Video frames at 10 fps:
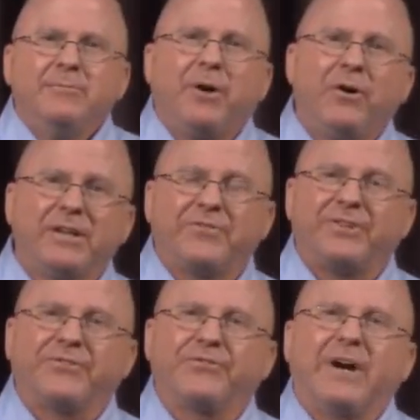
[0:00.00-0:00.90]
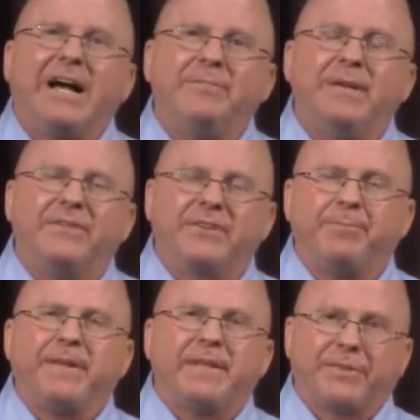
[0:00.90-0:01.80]
Paul is describing
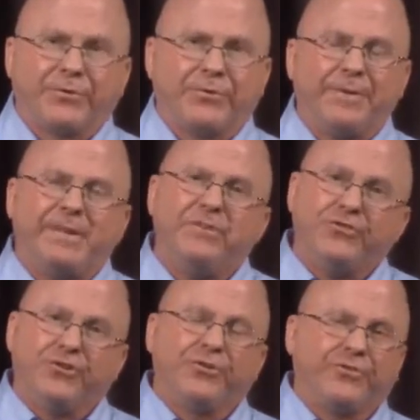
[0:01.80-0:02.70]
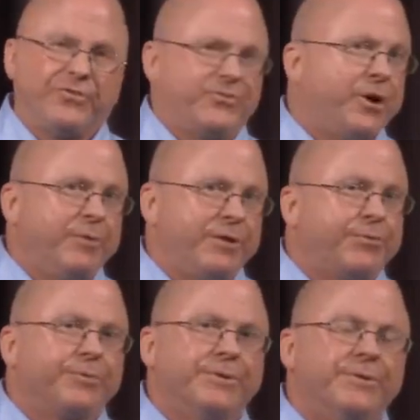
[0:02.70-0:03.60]
something that the Corinthian church is going
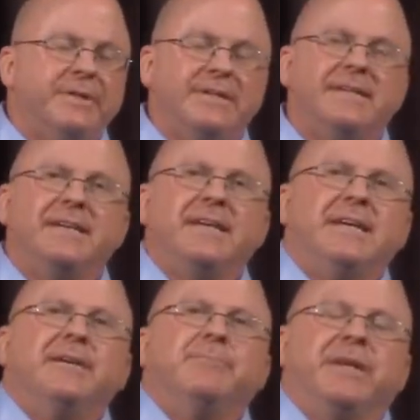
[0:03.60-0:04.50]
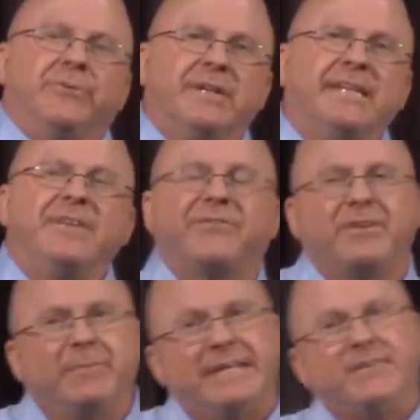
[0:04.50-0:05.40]
through, but it really gives
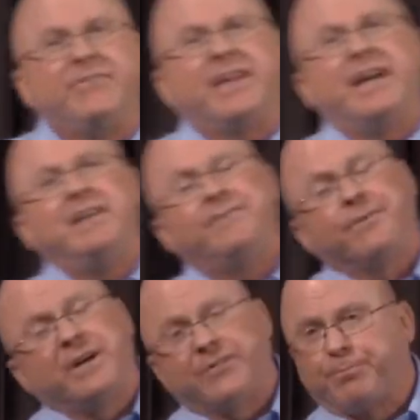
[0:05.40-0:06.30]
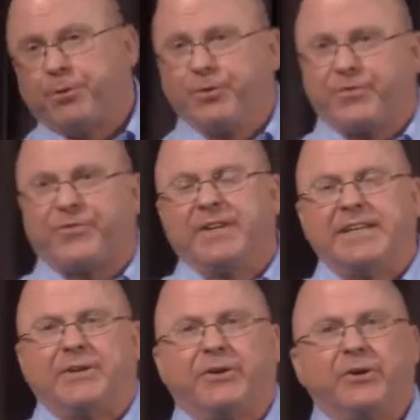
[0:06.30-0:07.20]
some insight for us
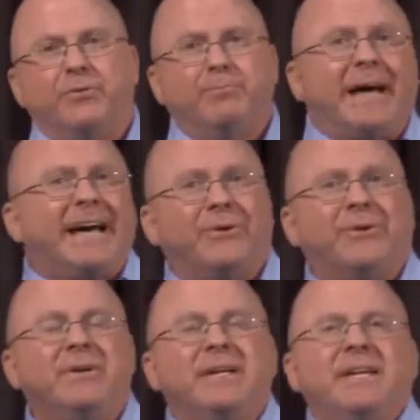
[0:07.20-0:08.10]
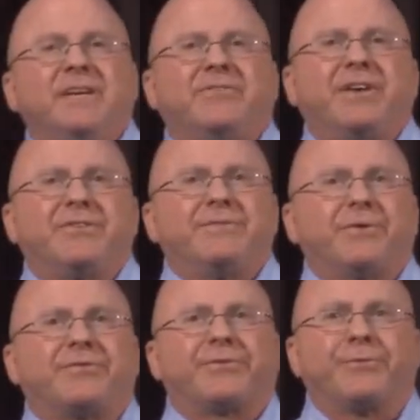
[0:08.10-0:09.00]
personally in our own battle. He says in
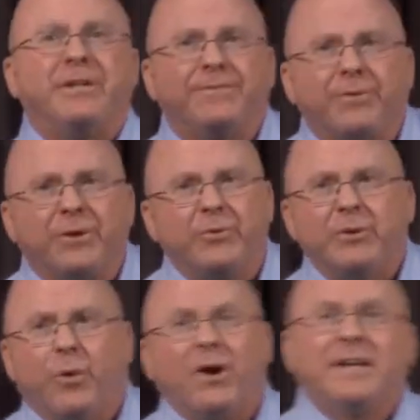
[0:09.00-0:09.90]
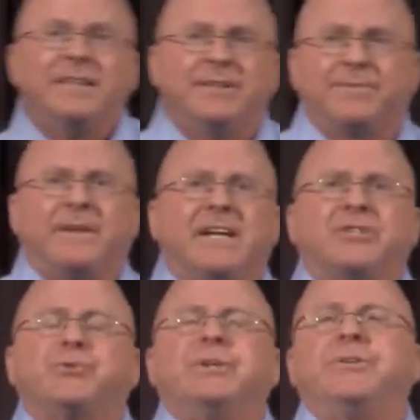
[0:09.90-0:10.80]
verse 3, "For though we walk in the
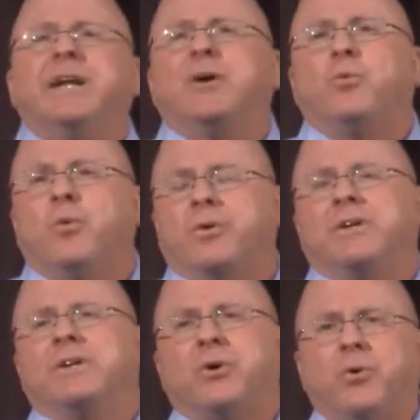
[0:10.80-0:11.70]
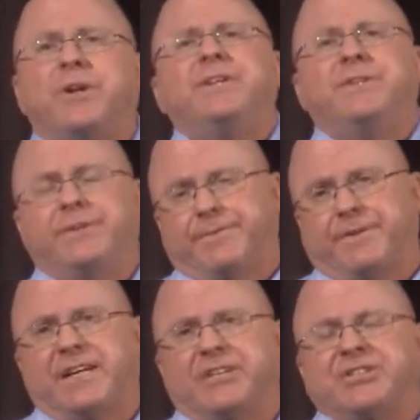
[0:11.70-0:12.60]
flesh, we do not war according to the
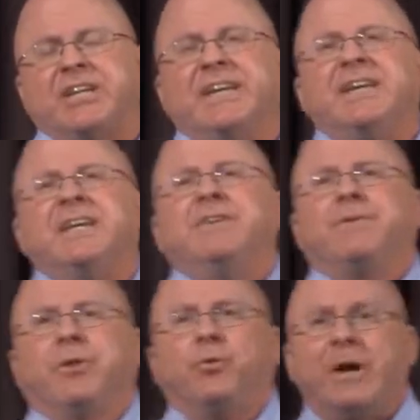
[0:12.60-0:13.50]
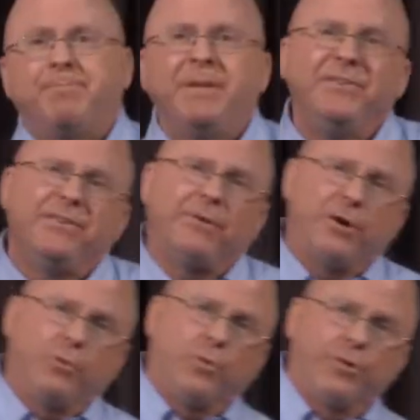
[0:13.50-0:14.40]
flesh. For the weapons of
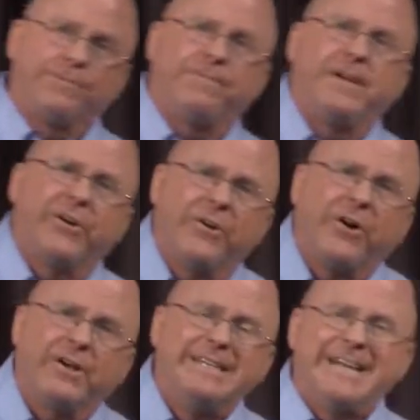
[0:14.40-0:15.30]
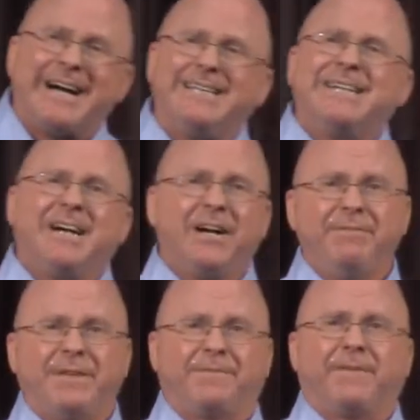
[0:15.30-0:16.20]
our warfare are not
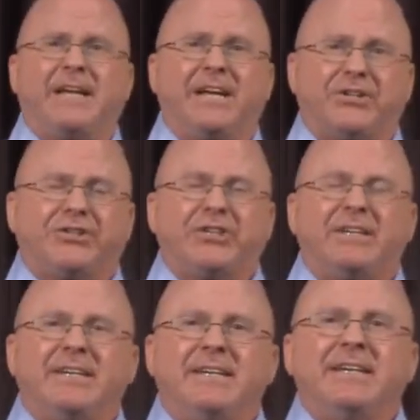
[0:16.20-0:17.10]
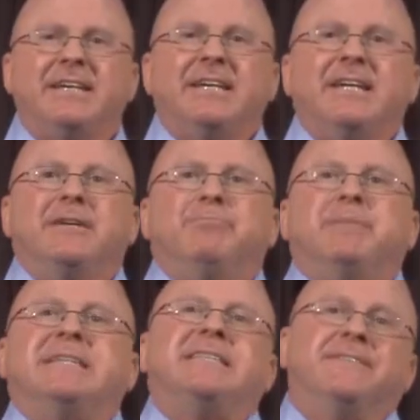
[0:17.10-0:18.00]
of the flesh,
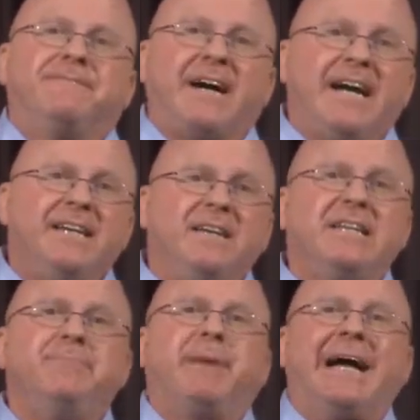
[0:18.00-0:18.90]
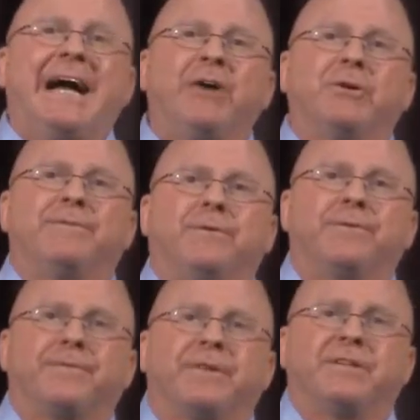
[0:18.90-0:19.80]
but divinely powerful
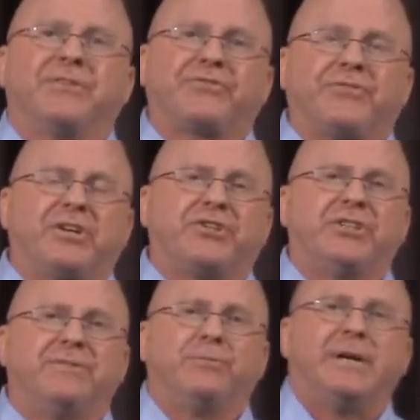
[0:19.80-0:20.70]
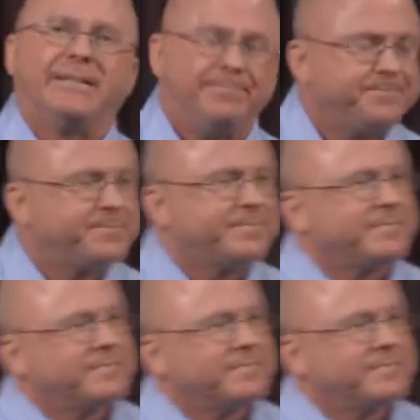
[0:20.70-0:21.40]
for the destruction of what?